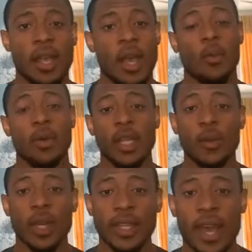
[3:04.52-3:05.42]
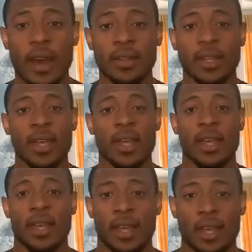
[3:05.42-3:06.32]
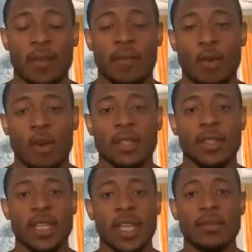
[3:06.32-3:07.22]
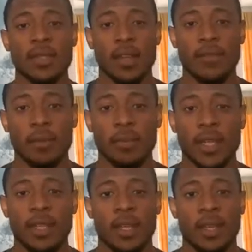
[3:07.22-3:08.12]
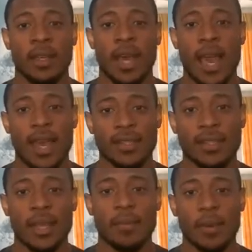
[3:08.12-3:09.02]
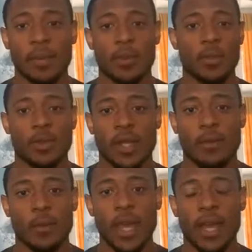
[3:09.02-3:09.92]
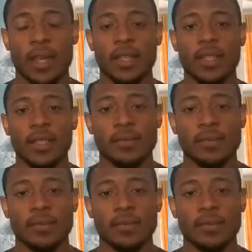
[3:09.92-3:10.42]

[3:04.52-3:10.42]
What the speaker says: when he went down, of course the team suffered, but I had to step up in whichever way I could.